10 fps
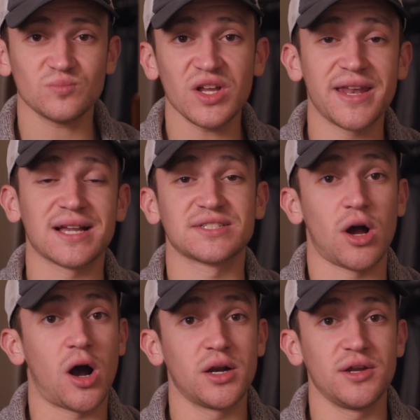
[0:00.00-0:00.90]
Next,
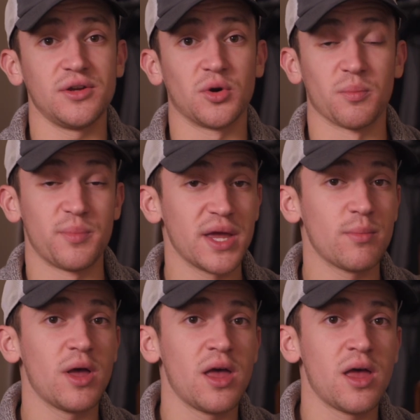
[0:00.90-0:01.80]
on your
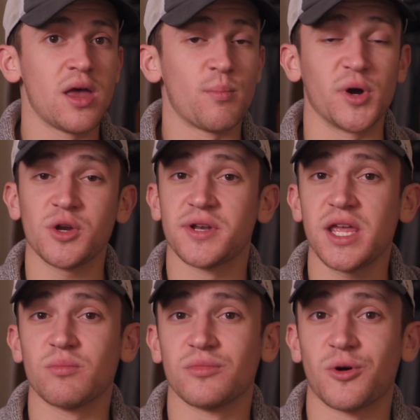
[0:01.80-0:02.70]
bib, put your
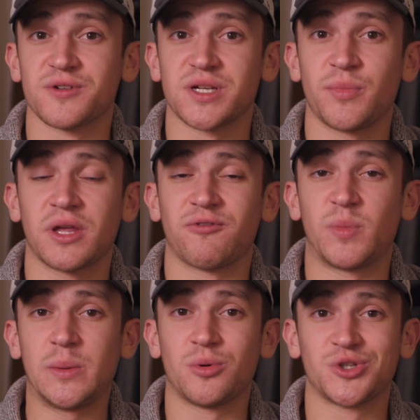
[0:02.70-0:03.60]
name or something for
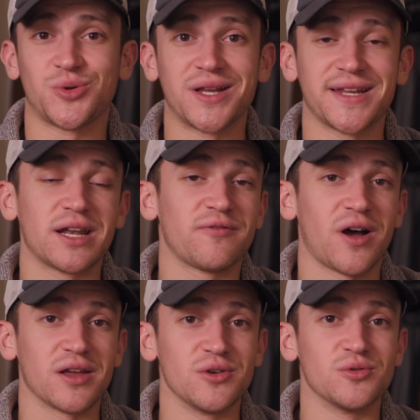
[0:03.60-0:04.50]
people to
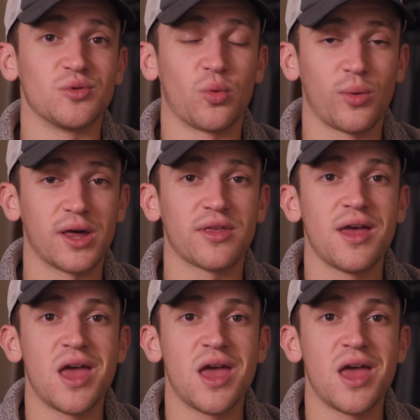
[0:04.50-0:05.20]
identify you with,